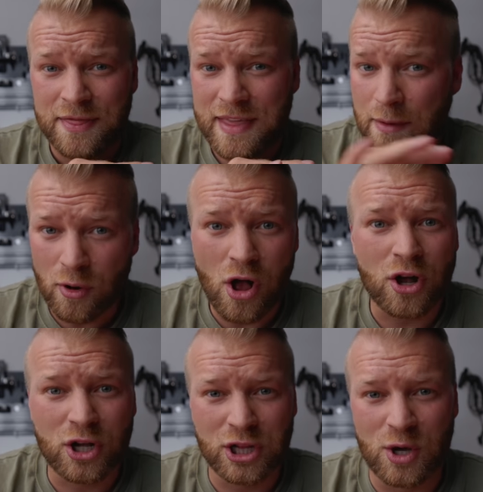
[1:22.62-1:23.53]
They were
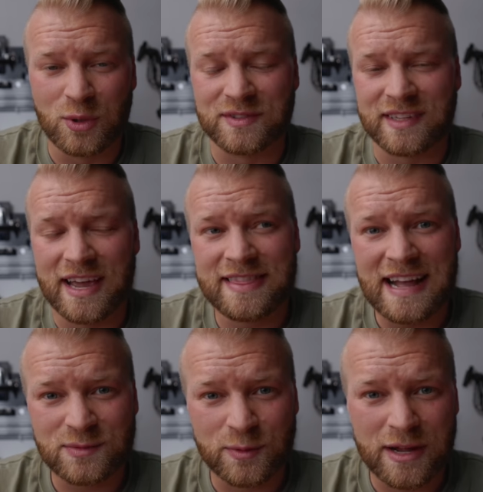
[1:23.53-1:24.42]
all closed, and
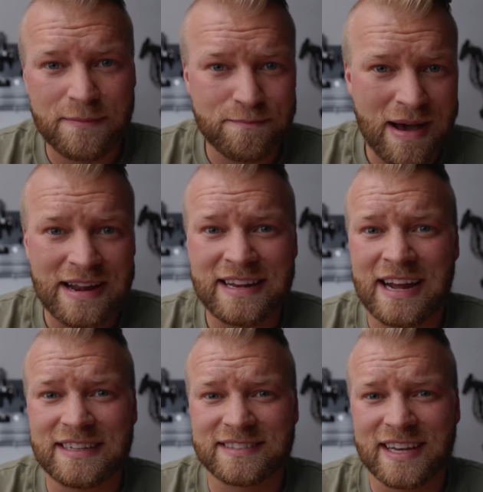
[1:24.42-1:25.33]
that's when Matti and
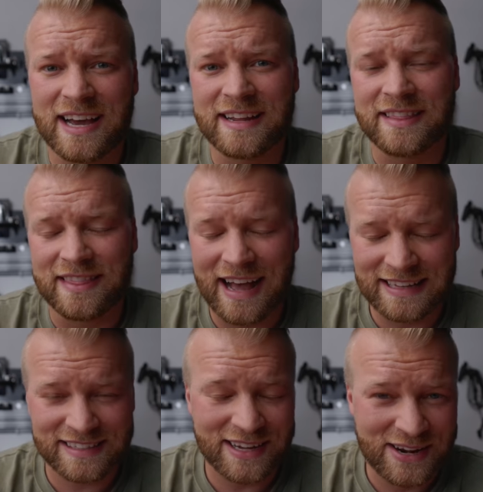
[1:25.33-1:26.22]
I decided
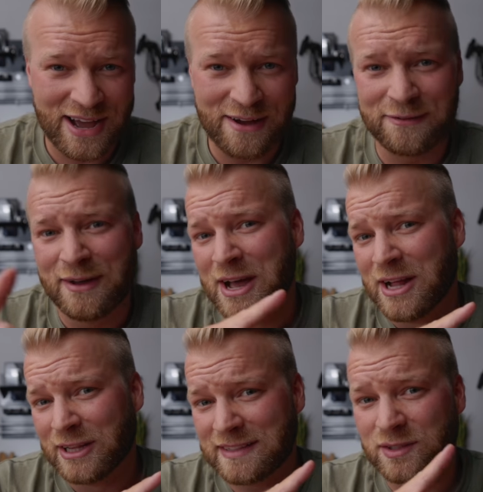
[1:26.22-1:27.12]
that's enough.
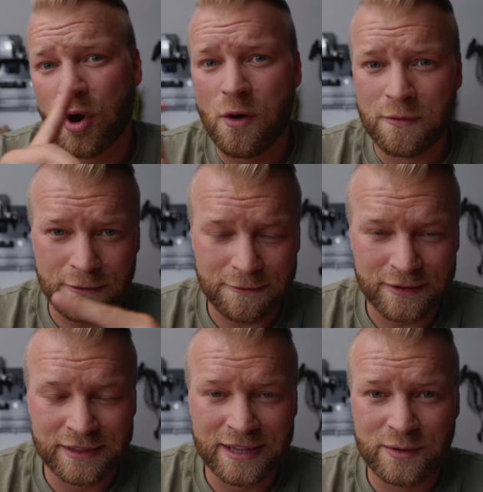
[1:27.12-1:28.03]
Let's go over to
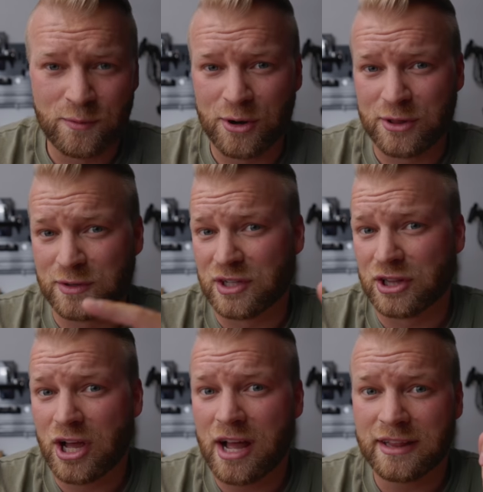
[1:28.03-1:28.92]
Finland where there's a
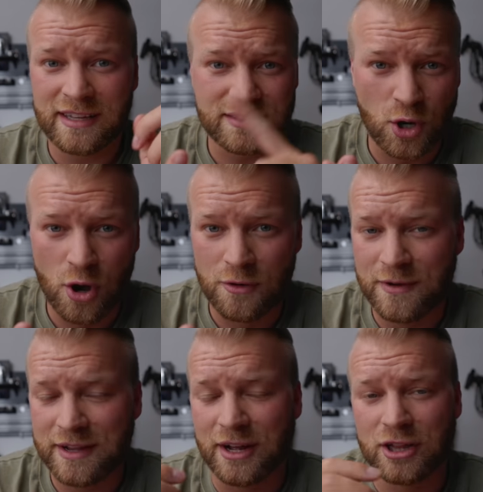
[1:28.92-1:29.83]
lot less
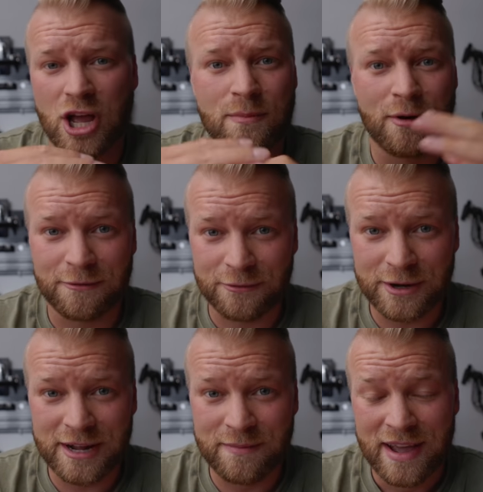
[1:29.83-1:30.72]
COVID, a lot more
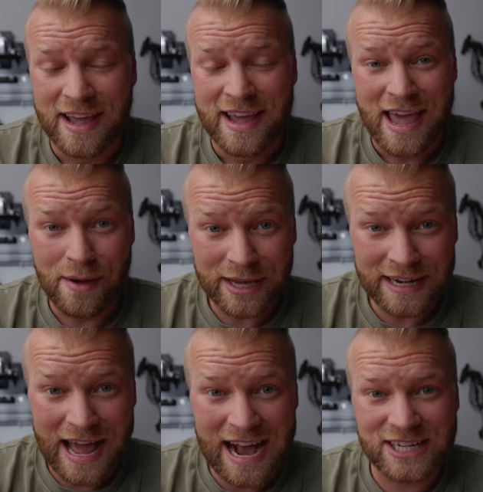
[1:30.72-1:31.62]
freedom, and we
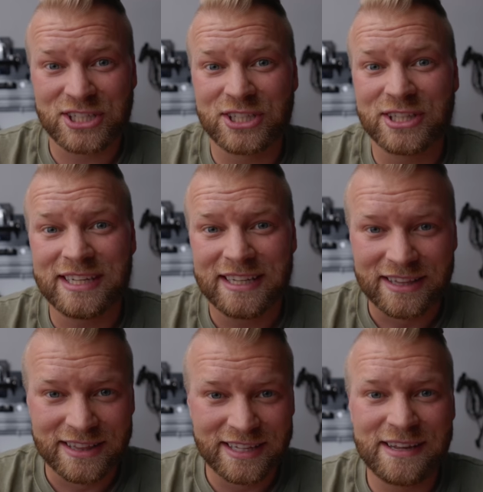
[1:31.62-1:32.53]
can actually
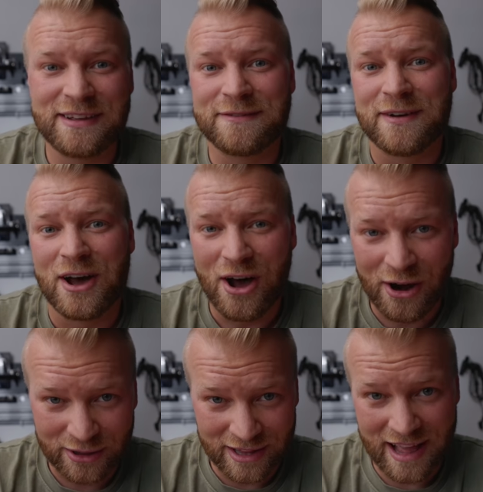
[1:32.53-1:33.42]
live
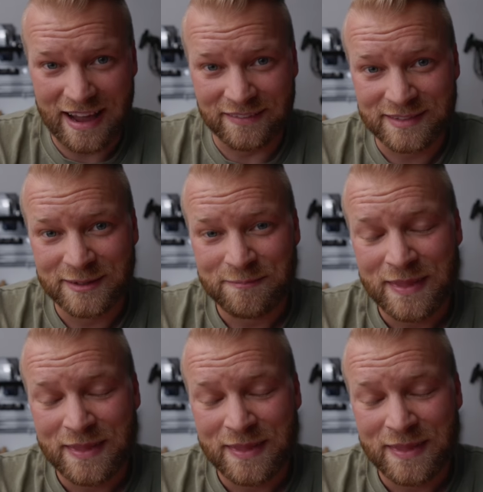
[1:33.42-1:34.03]
our lives.